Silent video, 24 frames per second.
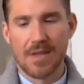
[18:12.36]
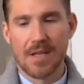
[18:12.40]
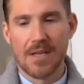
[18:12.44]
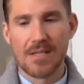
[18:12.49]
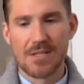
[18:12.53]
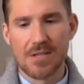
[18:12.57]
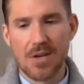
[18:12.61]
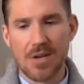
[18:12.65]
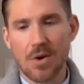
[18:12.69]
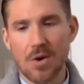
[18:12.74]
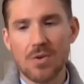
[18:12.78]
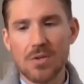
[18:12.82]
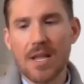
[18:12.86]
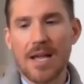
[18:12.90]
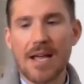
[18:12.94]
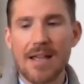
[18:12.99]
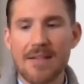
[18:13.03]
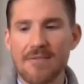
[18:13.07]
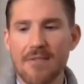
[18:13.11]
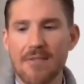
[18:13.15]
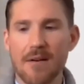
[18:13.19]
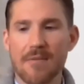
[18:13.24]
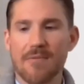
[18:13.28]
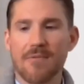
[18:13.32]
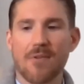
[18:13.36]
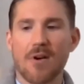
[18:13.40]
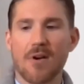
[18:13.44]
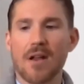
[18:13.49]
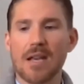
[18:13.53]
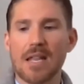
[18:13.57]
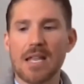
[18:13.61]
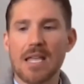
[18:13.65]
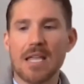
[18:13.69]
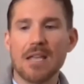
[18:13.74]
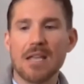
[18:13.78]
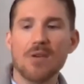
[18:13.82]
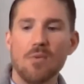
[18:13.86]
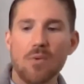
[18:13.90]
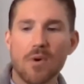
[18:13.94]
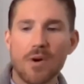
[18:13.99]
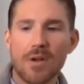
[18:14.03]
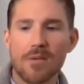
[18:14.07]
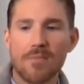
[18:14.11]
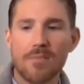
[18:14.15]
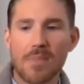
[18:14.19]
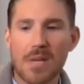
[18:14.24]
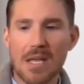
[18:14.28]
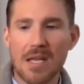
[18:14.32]
His own life up front. He
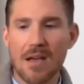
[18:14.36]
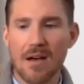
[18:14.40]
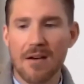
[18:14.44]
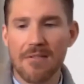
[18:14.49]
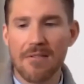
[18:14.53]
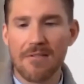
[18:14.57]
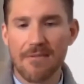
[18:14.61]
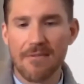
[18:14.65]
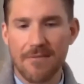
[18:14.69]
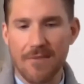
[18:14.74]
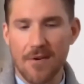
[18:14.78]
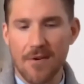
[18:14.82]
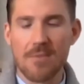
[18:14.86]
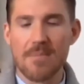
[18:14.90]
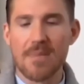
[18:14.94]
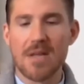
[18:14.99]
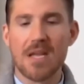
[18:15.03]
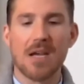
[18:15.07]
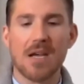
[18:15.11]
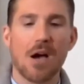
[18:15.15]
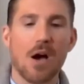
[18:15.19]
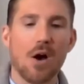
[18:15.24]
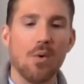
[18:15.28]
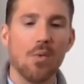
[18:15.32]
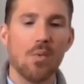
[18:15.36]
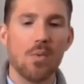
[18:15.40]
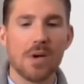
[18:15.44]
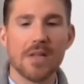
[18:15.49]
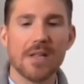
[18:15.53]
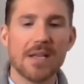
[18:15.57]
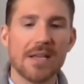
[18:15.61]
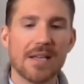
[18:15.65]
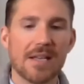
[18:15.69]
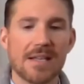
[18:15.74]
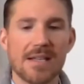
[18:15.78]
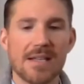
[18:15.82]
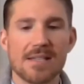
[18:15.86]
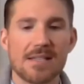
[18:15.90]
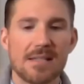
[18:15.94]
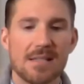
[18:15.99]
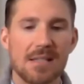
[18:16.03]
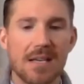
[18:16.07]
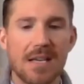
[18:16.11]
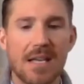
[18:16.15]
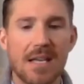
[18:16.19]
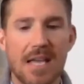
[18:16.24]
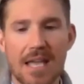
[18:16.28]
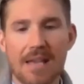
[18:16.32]
would be affirming a willingness
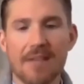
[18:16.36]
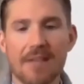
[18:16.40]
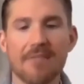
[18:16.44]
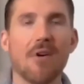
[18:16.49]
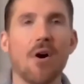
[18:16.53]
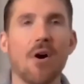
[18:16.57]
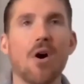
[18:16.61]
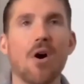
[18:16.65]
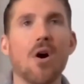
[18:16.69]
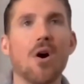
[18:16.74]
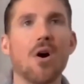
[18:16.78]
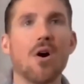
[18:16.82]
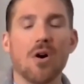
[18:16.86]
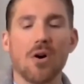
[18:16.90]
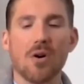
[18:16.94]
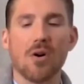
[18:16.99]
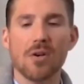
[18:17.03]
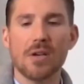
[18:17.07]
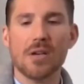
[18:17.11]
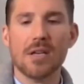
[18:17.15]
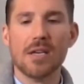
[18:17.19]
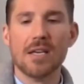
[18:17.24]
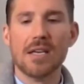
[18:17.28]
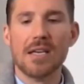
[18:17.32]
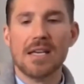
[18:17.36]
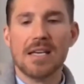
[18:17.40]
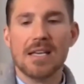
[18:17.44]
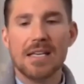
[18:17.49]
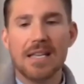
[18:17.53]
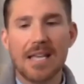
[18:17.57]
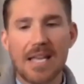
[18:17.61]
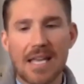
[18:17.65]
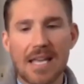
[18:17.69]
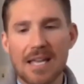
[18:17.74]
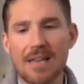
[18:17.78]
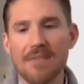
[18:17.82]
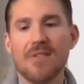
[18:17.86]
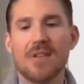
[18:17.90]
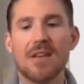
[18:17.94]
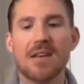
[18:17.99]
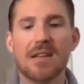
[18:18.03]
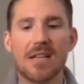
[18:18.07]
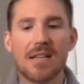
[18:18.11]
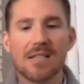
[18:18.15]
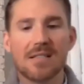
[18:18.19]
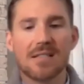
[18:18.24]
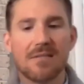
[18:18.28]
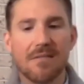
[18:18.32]
to give all,
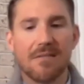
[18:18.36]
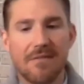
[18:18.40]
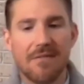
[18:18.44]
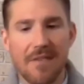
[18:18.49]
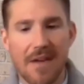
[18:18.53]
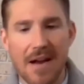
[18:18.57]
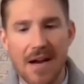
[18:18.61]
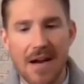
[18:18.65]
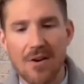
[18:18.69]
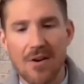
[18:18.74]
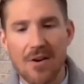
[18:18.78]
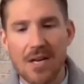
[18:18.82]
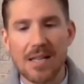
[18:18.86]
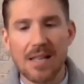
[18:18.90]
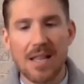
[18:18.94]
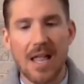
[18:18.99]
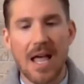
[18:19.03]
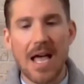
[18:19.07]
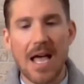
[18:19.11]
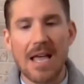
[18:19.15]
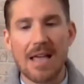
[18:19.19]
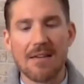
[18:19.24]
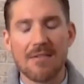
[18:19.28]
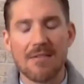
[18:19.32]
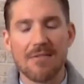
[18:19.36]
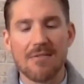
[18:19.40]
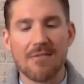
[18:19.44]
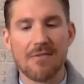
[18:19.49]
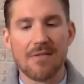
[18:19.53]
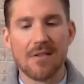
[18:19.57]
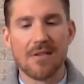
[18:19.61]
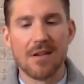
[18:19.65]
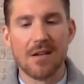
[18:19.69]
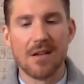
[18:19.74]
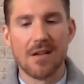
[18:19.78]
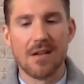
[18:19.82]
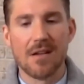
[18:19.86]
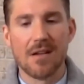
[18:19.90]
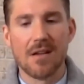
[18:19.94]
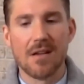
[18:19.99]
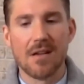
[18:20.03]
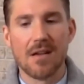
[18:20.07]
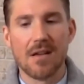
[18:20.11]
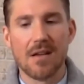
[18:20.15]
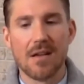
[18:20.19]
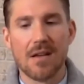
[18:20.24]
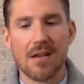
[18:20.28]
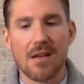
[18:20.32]
even his very life,
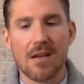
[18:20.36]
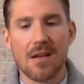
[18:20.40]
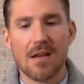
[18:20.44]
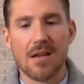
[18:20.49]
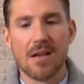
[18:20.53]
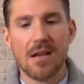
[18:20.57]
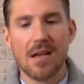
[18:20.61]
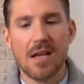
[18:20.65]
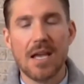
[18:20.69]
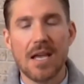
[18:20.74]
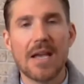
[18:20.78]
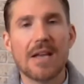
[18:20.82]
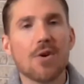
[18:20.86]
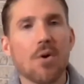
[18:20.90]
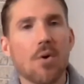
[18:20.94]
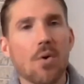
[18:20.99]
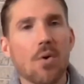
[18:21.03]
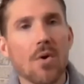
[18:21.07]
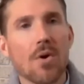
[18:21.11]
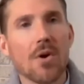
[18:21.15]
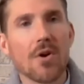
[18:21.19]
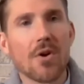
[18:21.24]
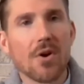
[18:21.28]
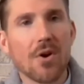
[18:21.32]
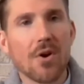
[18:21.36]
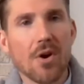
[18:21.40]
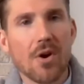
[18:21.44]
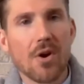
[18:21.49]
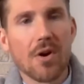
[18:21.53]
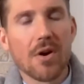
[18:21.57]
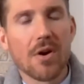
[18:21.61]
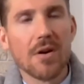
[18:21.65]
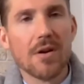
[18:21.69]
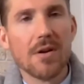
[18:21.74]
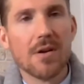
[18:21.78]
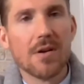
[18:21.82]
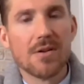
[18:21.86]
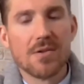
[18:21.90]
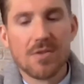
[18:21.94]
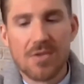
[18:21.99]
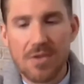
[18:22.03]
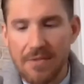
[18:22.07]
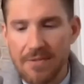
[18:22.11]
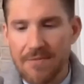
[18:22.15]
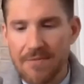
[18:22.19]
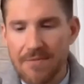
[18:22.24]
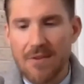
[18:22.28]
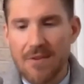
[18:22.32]
in order
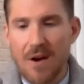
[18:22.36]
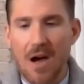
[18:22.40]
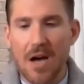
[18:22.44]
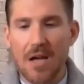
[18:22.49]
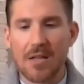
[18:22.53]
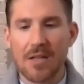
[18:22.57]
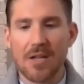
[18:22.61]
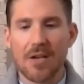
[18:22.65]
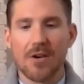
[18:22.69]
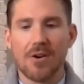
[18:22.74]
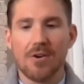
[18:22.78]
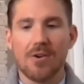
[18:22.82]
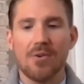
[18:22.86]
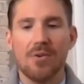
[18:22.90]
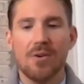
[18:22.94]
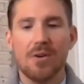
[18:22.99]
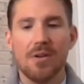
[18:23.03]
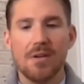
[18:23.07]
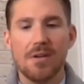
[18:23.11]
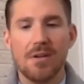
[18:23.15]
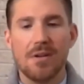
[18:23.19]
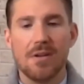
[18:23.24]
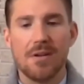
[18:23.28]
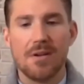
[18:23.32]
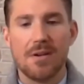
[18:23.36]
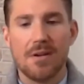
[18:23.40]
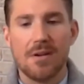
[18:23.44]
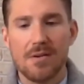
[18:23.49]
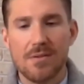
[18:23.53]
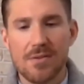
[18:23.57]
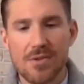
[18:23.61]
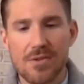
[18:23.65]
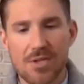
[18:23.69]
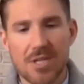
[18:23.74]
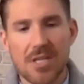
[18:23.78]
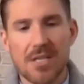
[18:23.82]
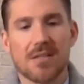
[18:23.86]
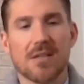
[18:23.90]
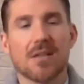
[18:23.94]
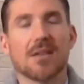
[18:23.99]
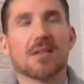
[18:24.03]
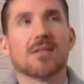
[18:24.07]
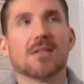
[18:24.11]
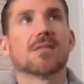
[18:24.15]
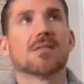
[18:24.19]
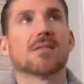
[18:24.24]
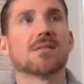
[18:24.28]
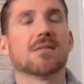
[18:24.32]
to follow
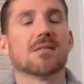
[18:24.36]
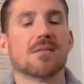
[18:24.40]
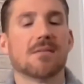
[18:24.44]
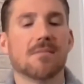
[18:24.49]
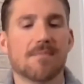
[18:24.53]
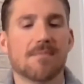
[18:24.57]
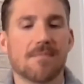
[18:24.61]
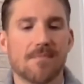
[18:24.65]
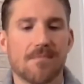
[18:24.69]
Jesus.